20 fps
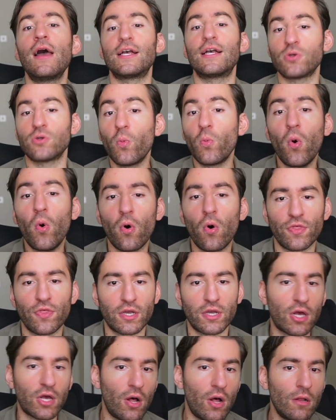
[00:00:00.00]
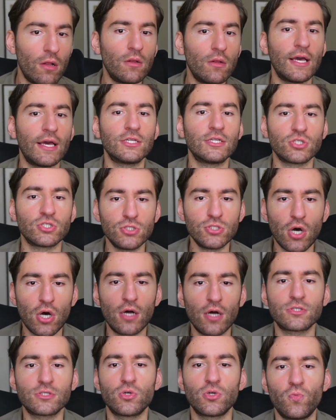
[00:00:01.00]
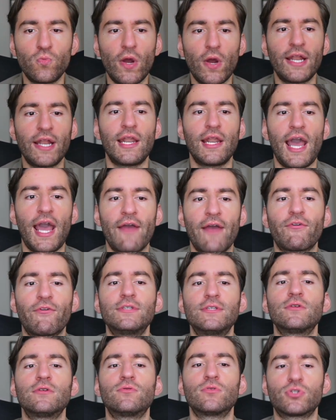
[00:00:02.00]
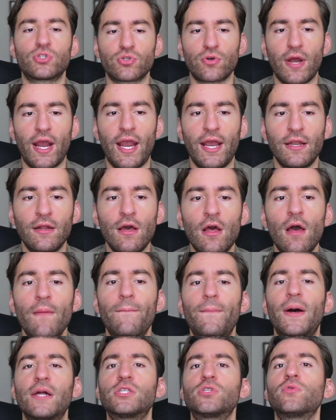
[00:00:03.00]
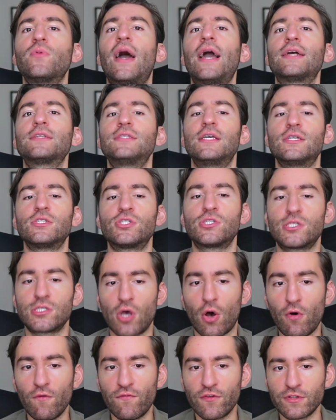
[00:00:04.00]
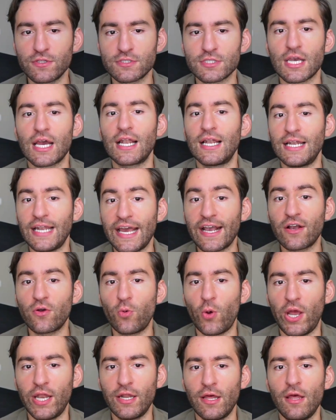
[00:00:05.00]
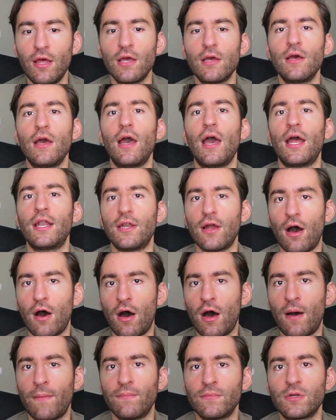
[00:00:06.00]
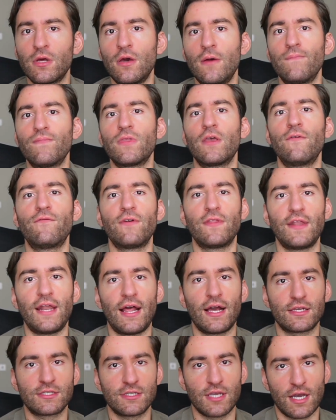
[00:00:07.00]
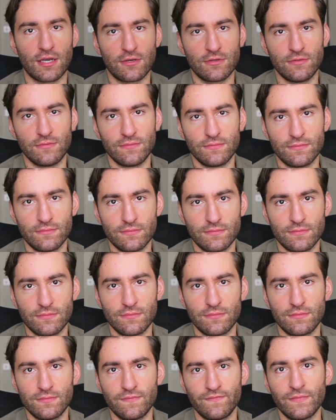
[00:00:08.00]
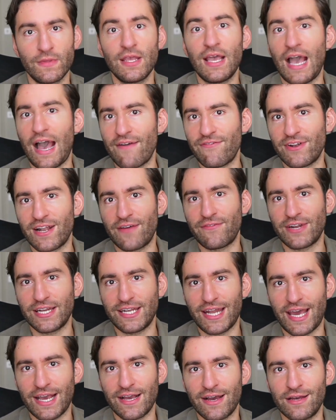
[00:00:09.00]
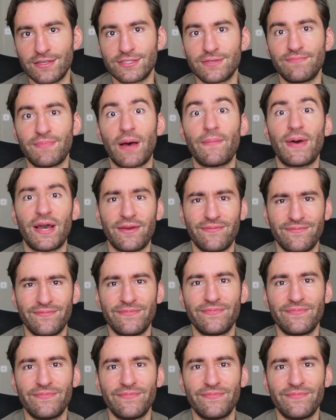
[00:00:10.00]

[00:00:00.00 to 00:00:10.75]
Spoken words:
as a war. The goal is not to win every single trade, but to exit solvent, liquid, and armed for the next cycle. Have a lovely day, guys. Bye-bye.